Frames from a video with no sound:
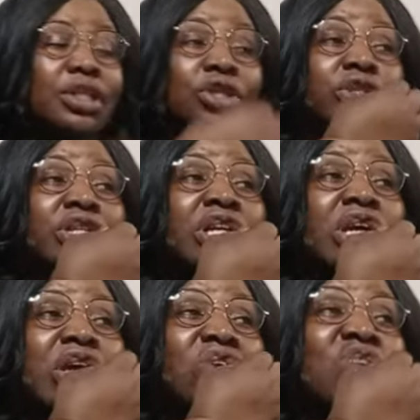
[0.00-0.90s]
You
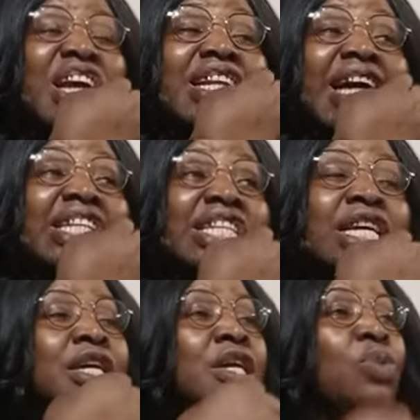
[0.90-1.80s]
see, when
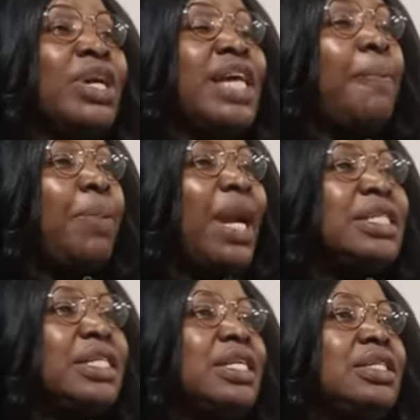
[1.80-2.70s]
they are
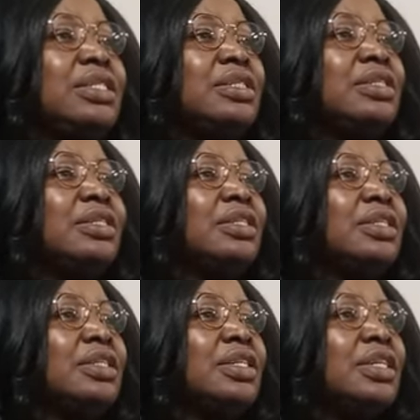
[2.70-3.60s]
planting it,
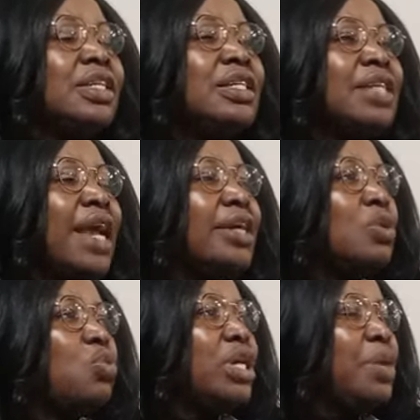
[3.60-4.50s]
it's like
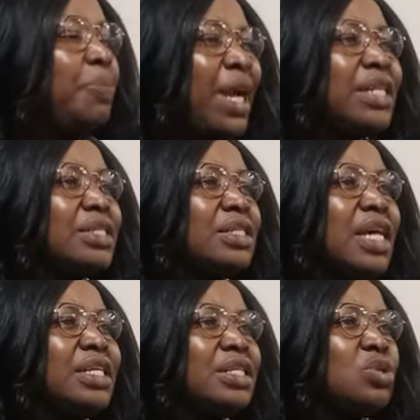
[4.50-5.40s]
when they plant it,
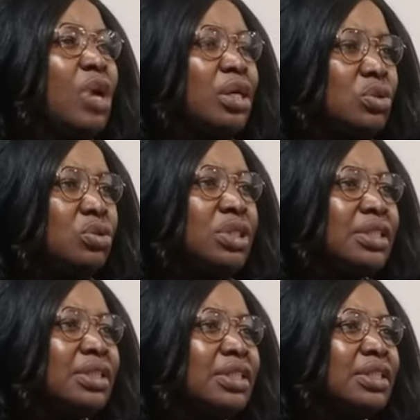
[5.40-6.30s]
anything you are
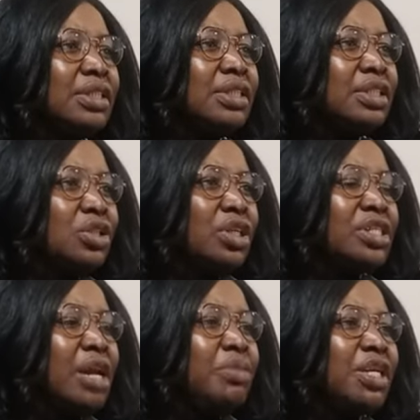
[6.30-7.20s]
doing, you
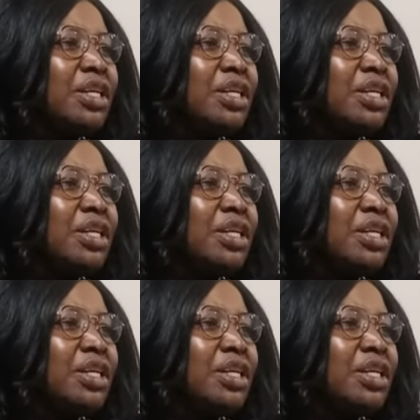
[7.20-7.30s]
understand me?